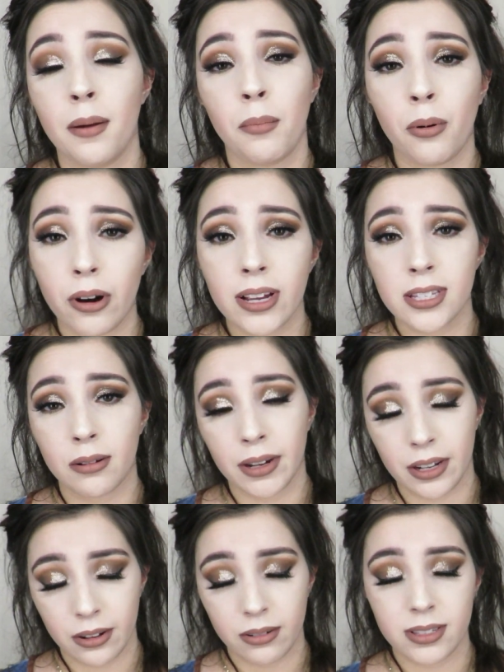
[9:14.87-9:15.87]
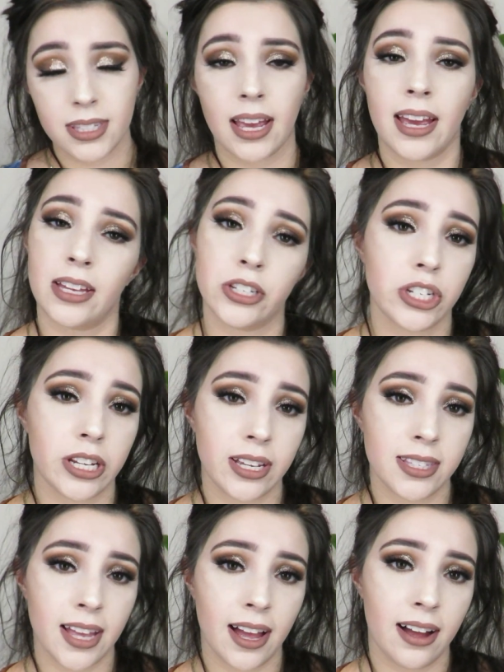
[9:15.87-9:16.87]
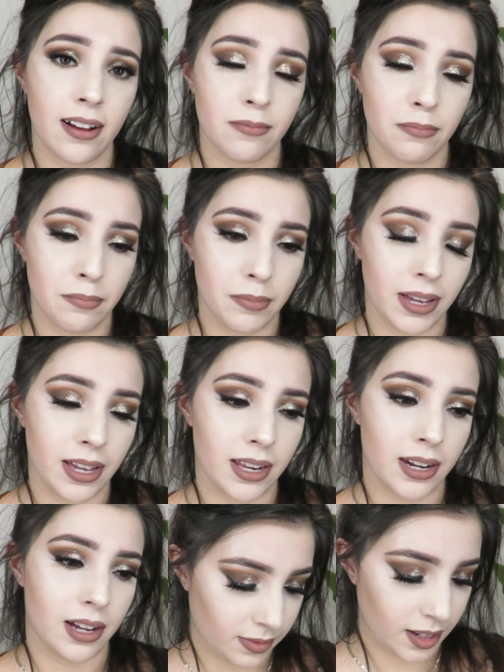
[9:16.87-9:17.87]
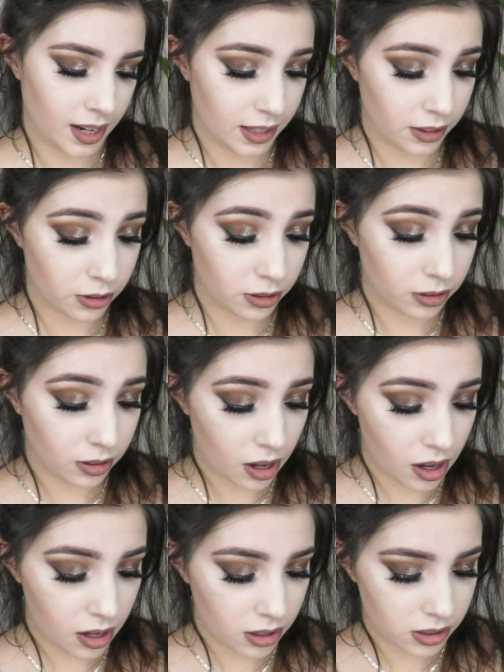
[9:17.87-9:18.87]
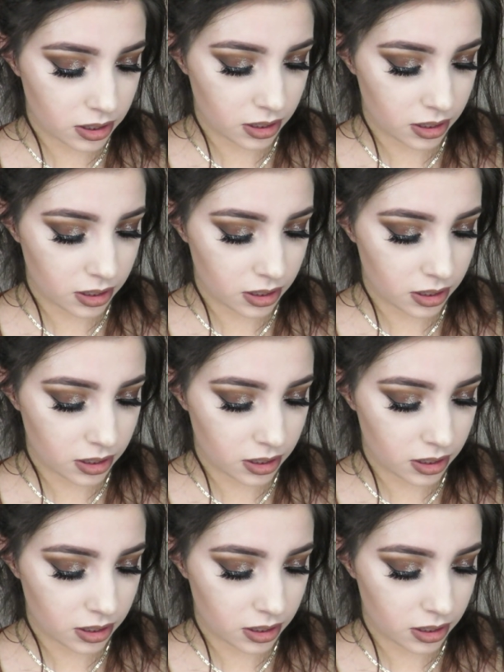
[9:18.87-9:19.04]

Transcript: pores on my nose and cheeks have been a little clogged.